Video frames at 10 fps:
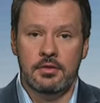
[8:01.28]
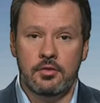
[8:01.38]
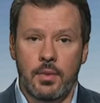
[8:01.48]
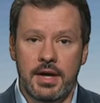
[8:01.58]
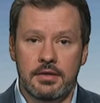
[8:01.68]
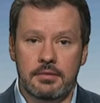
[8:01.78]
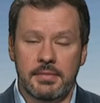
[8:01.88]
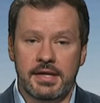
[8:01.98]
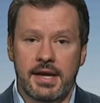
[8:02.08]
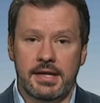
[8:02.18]
the way that
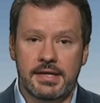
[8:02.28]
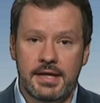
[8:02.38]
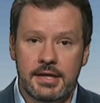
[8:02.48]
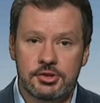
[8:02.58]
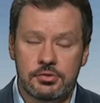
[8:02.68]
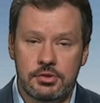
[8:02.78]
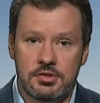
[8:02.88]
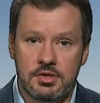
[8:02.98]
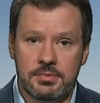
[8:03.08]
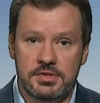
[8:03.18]
Michaelia Cash could
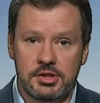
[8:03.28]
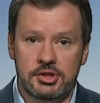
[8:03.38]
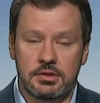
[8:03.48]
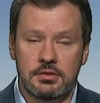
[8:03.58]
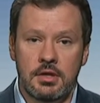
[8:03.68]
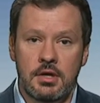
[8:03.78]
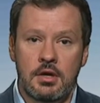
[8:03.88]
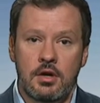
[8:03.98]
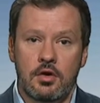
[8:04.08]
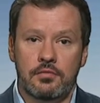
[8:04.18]
use a position
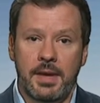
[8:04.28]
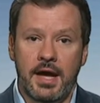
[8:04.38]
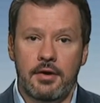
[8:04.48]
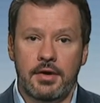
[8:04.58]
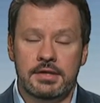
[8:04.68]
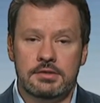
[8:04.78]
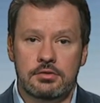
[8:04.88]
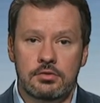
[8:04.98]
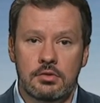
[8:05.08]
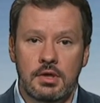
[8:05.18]
of power
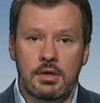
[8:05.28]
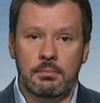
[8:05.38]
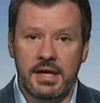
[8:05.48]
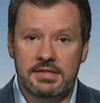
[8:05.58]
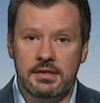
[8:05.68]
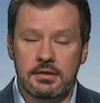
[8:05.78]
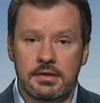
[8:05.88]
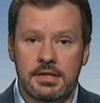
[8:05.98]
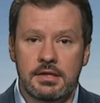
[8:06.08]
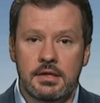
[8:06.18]
to
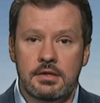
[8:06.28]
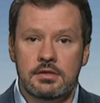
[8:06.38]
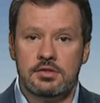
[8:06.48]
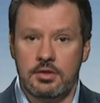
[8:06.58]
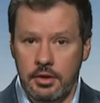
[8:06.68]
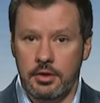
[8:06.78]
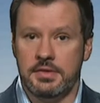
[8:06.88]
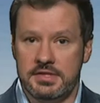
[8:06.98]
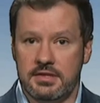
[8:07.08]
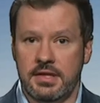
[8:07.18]
basically slur
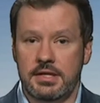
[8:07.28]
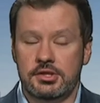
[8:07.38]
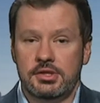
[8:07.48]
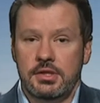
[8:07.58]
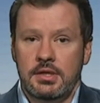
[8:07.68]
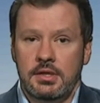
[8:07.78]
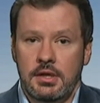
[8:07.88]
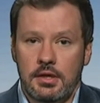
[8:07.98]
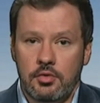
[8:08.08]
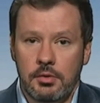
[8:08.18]
and sledge
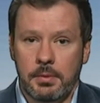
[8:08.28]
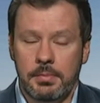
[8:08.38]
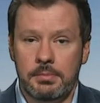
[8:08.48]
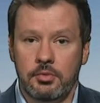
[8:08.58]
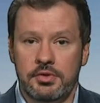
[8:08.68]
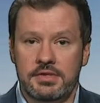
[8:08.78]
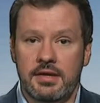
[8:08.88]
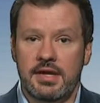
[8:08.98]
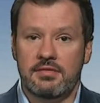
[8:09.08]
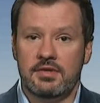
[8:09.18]
a group of people that
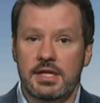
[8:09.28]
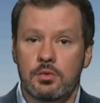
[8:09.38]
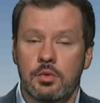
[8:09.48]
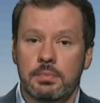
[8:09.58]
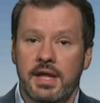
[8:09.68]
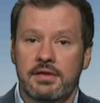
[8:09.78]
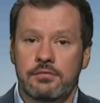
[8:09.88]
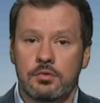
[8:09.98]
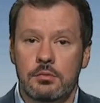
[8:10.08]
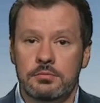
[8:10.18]
don't have an equal
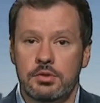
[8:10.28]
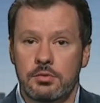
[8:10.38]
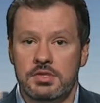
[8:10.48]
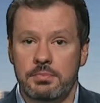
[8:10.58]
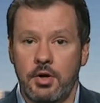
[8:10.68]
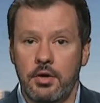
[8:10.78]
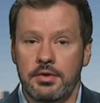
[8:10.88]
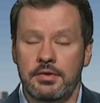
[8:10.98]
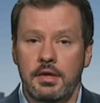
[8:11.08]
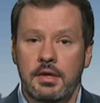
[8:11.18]
platform to
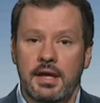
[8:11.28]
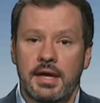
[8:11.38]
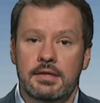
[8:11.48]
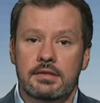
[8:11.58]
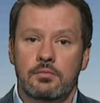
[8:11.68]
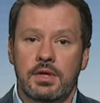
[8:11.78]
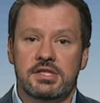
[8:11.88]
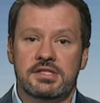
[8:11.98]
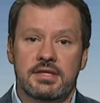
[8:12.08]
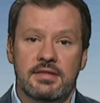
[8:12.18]
respond and
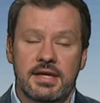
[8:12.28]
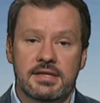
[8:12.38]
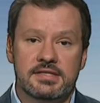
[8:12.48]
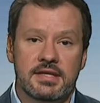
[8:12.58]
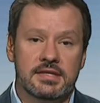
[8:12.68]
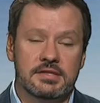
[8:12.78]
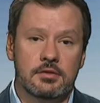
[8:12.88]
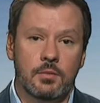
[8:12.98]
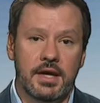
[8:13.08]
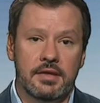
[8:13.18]
register their disgust at
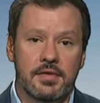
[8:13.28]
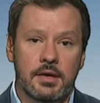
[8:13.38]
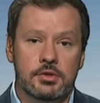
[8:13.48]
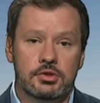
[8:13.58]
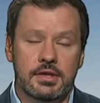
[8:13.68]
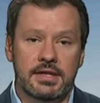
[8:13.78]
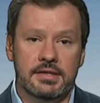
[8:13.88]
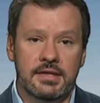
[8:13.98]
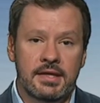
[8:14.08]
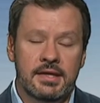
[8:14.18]
the way that they were
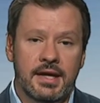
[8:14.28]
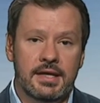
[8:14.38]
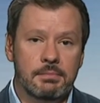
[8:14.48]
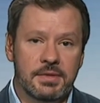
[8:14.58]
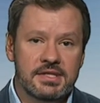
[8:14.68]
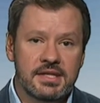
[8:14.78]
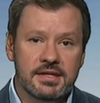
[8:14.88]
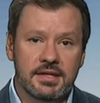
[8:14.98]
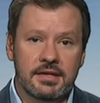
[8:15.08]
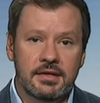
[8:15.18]
treated, and in
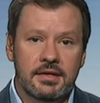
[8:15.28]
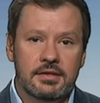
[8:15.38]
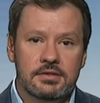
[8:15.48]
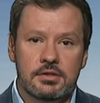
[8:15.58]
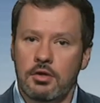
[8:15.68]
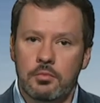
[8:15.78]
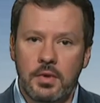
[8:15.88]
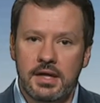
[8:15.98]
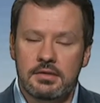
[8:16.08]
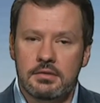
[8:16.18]
particular to
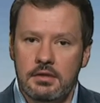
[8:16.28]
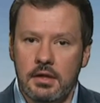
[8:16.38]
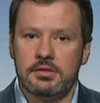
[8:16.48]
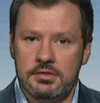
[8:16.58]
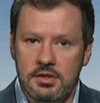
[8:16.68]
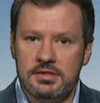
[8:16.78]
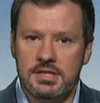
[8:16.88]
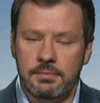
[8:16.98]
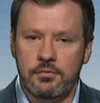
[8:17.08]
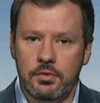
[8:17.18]
not
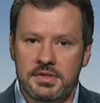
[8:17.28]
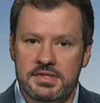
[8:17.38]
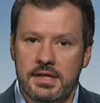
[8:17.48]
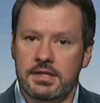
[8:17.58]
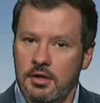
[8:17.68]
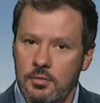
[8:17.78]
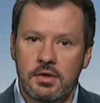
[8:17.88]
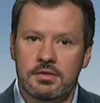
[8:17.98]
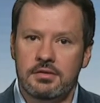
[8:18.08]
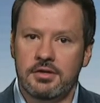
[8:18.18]
step forward and say, you know
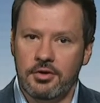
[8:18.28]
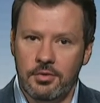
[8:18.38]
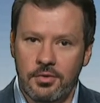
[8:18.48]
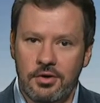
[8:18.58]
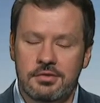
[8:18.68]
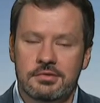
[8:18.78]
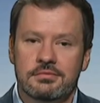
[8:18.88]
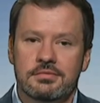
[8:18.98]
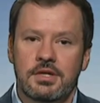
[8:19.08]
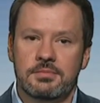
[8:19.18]
what, I got it wrong,
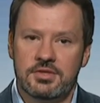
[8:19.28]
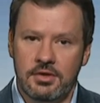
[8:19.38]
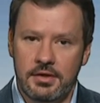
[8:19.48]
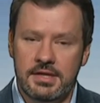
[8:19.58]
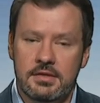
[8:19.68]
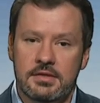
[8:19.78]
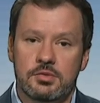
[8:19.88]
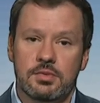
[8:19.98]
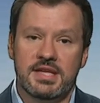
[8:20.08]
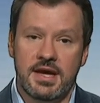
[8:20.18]
I'm sorry,
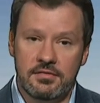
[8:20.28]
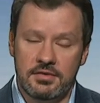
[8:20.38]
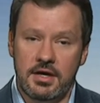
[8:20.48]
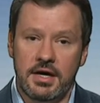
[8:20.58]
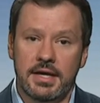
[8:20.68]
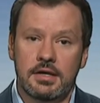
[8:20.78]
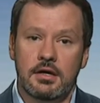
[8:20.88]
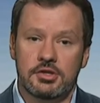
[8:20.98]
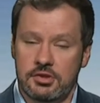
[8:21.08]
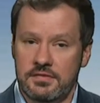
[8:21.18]
this was out of line,
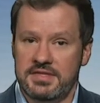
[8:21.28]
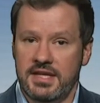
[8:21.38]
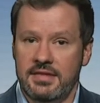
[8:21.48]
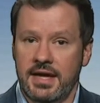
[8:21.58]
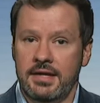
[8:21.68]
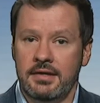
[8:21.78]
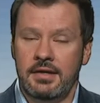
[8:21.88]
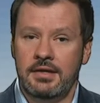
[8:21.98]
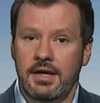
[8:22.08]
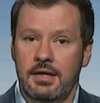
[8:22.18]
I shouldn't have said that.
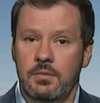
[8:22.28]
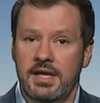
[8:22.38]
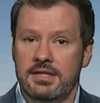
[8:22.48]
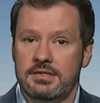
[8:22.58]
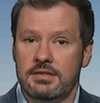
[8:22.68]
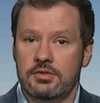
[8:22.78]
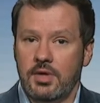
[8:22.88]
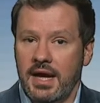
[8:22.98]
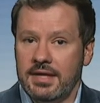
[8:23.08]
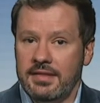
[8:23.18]
And we had to
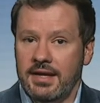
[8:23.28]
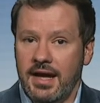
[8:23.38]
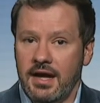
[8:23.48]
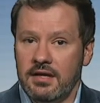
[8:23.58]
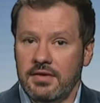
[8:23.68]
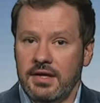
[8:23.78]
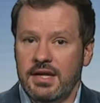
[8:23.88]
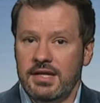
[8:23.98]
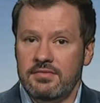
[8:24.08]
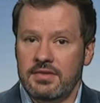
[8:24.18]
drag that out of her,
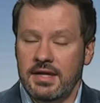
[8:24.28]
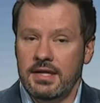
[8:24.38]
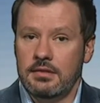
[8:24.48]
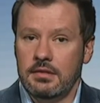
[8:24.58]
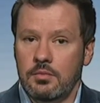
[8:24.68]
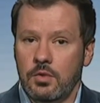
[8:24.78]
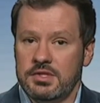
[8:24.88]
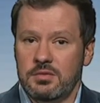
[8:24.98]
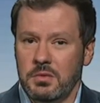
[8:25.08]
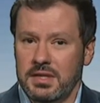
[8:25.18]
and even then it
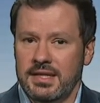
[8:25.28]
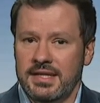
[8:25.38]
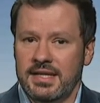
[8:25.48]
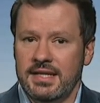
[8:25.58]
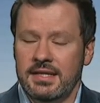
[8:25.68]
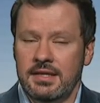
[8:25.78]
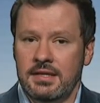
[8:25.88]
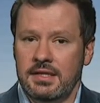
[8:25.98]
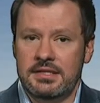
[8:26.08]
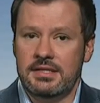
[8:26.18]
wasn't really
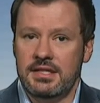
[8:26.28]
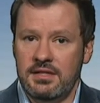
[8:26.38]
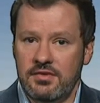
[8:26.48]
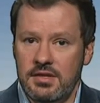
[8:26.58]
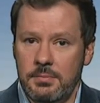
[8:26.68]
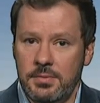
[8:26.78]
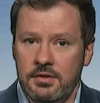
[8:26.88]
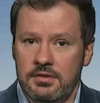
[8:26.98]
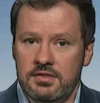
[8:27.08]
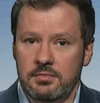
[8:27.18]
it didn't give the
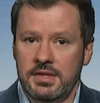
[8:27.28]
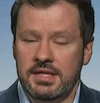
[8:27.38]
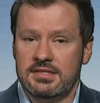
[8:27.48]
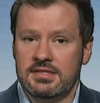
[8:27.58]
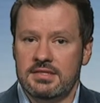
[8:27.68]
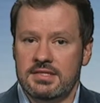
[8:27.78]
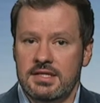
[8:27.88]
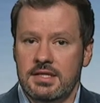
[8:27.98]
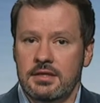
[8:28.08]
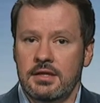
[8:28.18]
appearance of being a
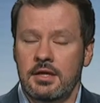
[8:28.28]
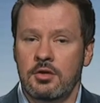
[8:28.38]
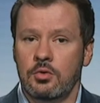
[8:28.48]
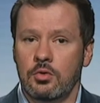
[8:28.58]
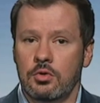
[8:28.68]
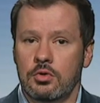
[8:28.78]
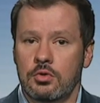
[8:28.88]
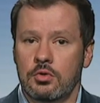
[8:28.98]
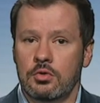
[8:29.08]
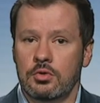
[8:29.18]
sincere
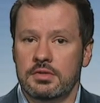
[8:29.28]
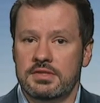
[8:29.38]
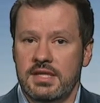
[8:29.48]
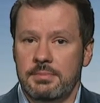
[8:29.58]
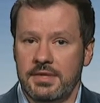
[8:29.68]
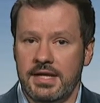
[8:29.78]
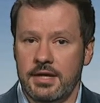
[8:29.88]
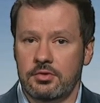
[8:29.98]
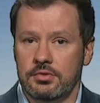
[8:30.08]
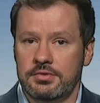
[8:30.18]
or deeply
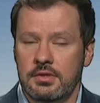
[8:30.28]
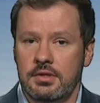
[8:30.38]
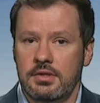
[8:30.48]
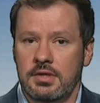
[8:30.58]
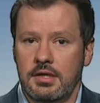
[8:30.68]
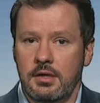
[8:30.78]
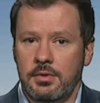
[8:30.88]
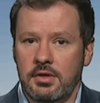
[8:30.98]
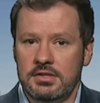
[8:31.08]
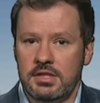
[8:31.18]
held
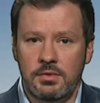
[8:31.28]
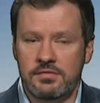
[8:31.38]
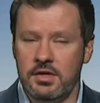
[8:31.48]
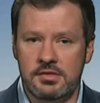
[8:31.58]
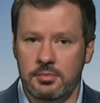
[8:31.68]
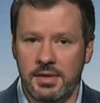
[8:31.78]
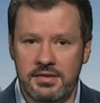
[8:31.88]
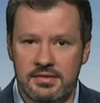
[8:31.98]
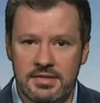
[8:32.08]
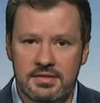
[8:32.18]
apology. We've got to do better
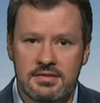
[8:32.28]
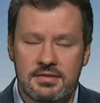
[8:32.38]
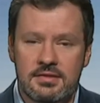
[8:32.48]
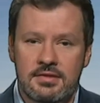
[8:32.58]
than this.